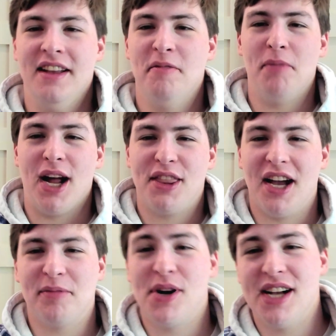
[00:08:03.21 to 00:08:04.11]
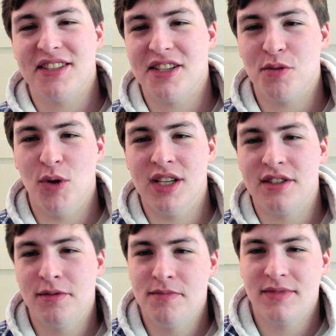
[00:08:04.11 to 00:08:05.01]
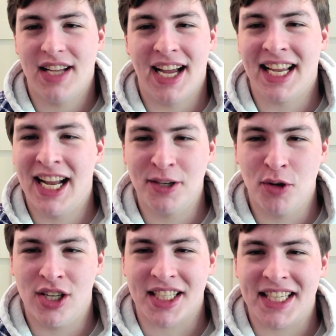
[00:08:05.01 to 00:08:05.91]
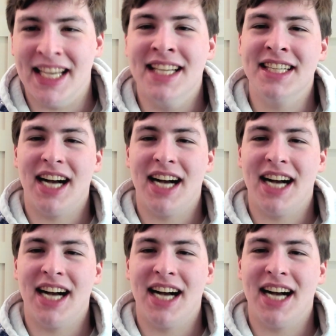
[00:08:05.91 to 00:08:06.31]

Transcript: my thought process was, I got it wrong again.